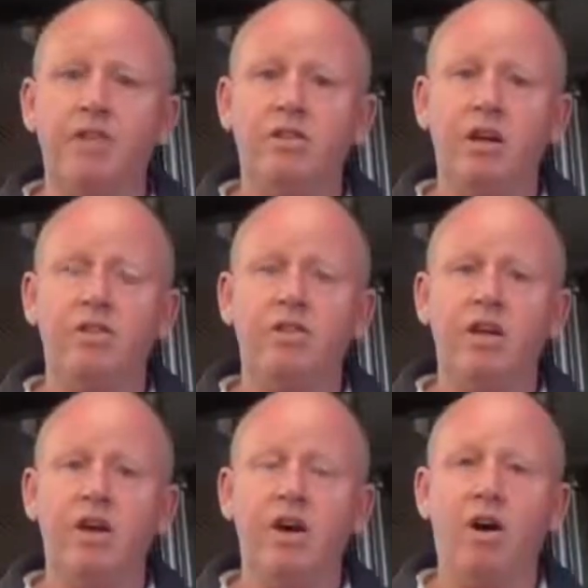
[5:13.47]
So,
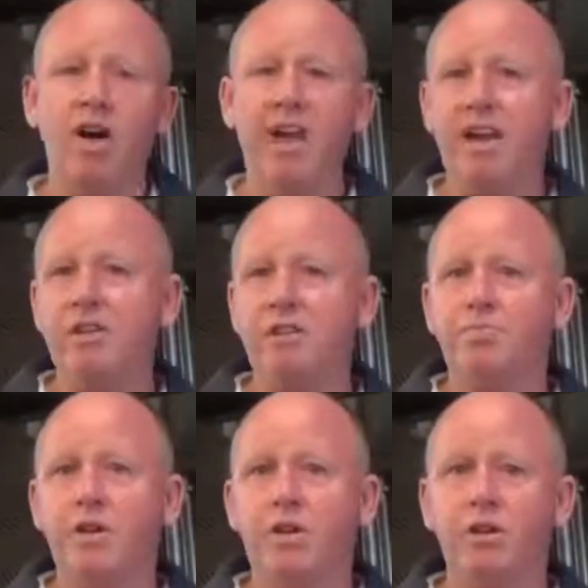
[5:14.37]
I had to
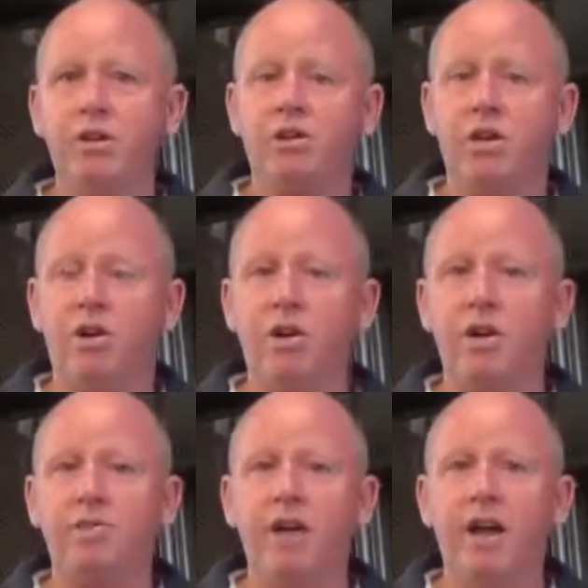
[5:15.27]
spend a lot of
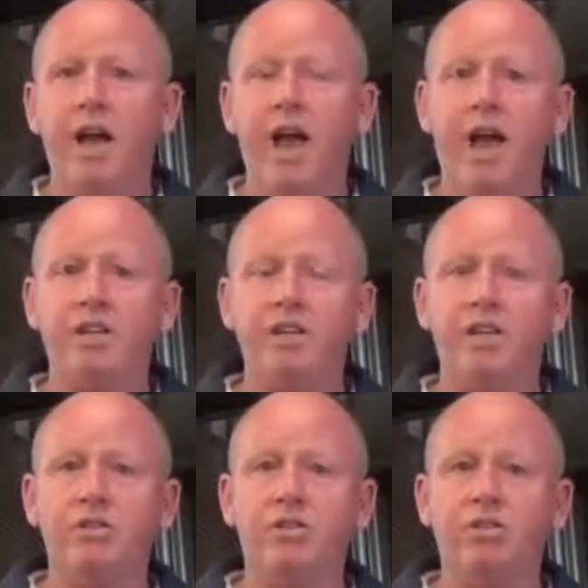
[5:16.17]
time actually,